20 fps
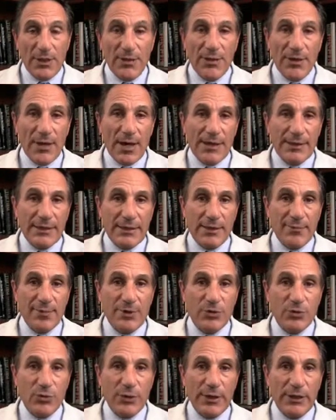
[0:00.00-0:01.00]
The idea
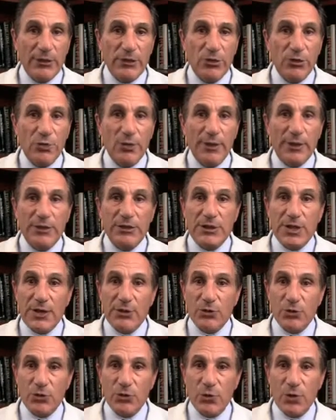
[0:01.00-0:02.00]
between doing
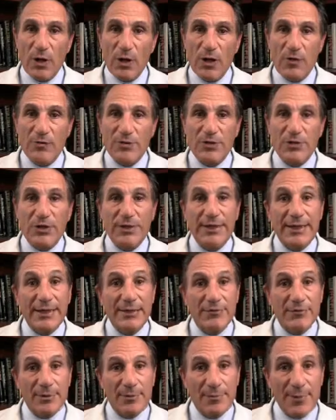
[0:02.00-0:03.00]
10 or 12 is it
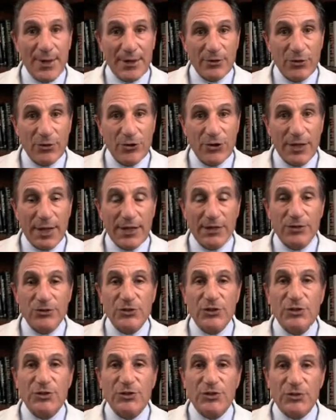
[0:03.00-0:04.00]
gives a better chance
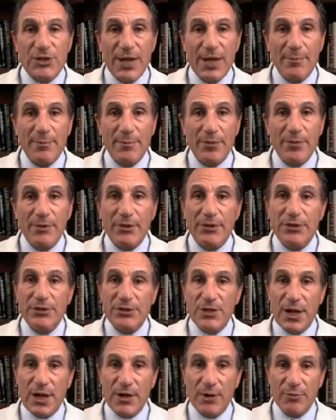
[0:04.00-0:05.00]
to sample the
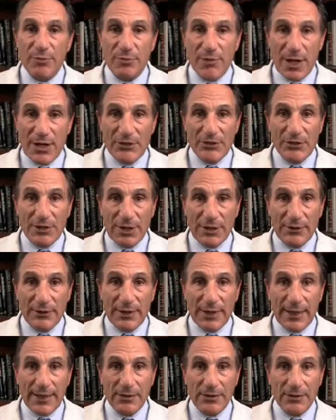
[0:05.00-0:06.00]
entire prostate
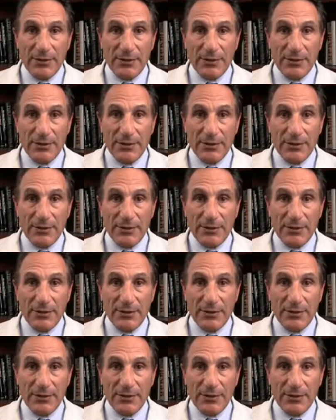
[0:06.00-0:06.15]
gland.